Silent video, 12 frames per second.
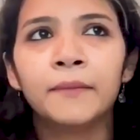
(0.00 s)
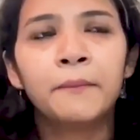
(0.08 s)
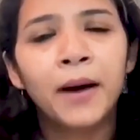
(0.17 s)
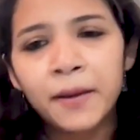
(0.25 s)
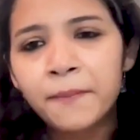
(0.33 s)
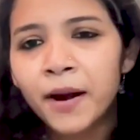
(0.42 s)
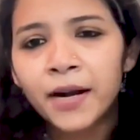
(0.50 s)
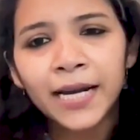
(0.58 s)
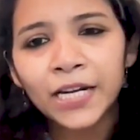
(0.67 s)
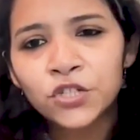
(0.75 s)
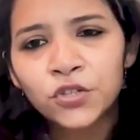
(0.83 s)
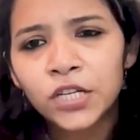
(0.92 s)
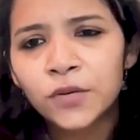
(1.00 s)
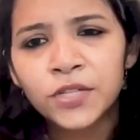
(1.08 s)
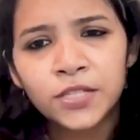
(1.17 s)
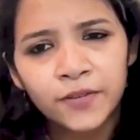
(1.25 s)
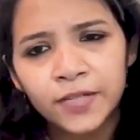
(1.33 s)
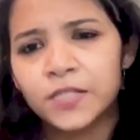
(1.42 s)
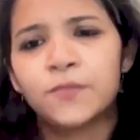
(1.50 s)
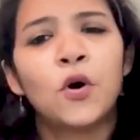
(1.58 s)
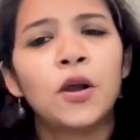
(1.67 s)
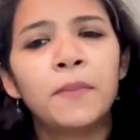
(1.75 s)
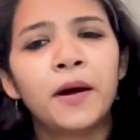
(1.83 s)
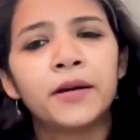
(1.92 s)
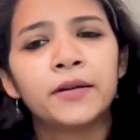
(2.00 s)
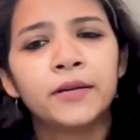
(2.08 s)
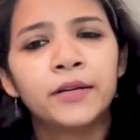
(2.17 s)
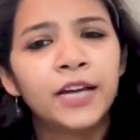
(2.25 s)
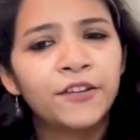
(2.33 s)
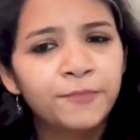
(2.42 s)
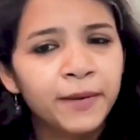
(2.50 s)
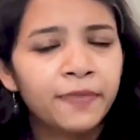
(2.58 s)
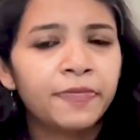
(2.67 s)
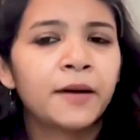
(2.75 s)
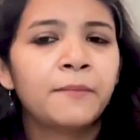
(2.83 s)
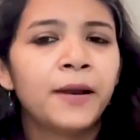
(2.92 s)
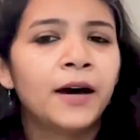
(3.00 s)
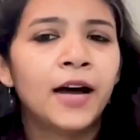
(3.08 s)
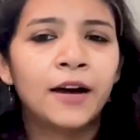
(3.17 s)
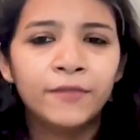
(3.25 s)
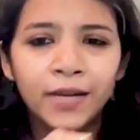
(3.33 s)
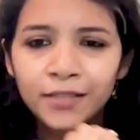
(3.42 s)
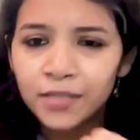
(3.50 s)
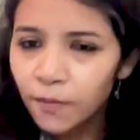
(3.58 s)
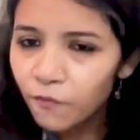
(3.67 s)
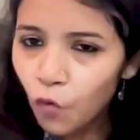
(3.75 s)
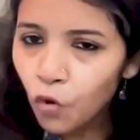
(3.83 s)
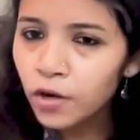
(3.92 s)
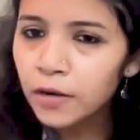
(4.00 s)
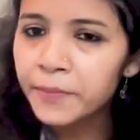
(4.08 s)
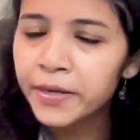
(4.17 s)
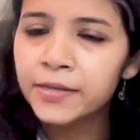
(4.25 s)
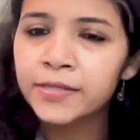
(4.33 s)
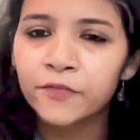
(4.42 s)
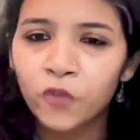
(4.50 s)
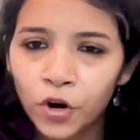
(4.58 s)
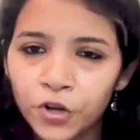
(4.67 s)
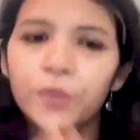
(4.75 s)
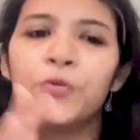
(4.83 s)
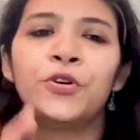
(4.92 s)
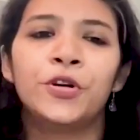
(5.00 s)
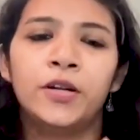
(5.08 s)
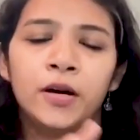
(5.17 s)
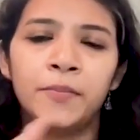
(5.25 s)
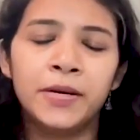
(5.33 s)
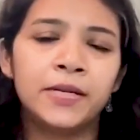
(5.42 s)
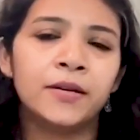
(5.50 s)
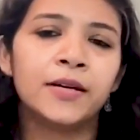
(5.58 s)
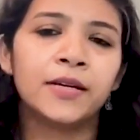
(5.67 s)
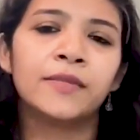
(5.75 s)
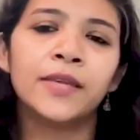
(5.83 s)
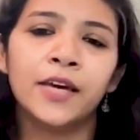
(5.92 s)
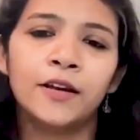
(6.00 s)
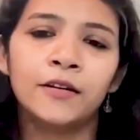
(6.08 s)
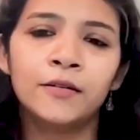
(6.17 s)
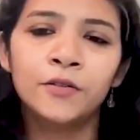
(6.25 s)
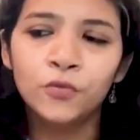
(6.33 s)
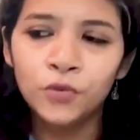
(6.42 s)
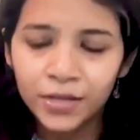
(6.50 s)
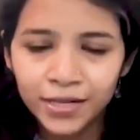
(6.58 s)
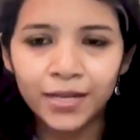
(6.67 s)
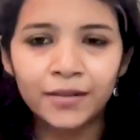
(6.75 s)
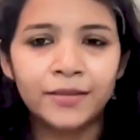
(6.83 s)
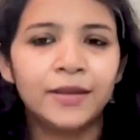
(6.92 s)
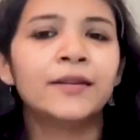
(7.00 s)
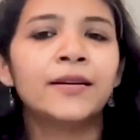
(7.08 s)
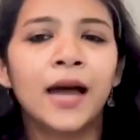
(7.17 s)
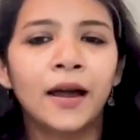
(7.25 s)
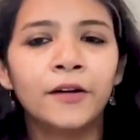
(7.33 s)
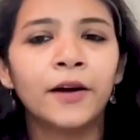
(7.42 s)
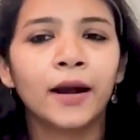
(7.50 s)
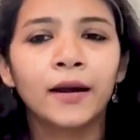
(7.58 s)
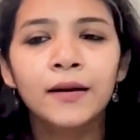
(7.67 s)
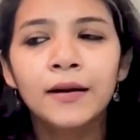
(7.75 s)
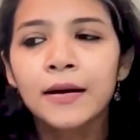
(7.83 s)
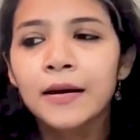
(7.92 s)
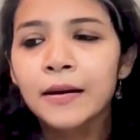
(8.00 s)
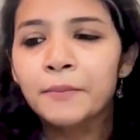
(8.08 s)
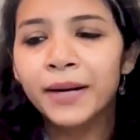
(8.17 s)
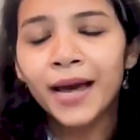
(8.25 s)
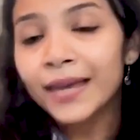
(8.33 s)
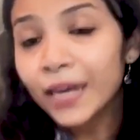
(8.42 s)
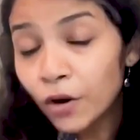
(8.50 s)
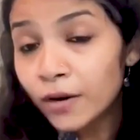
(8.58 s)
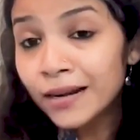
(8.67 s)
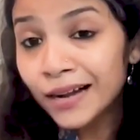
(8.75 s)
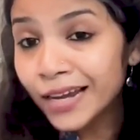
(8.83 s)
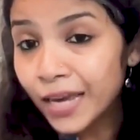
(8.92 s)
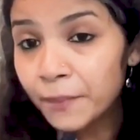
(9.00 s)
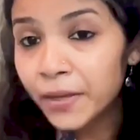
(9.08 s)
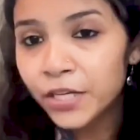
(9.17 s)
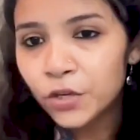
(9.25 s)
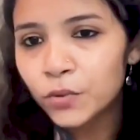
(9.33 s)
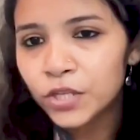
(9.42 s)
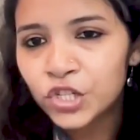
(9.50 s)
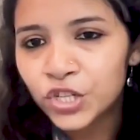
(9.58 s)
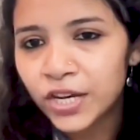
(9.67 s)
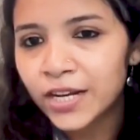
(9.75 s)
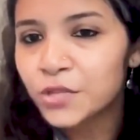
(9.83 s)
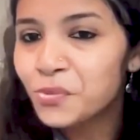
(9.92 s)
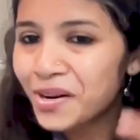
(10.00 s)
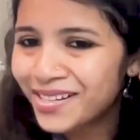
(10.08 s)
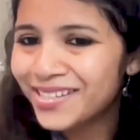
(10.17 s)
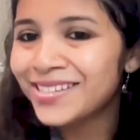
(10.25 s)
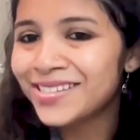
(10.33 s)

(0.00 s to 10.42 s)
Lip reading: my part actually was a very small part in it. I've played tabla, I've done some vocal bits, I've contributed a bit here and there to create the entire track. but I cannot claim an equal share as what he's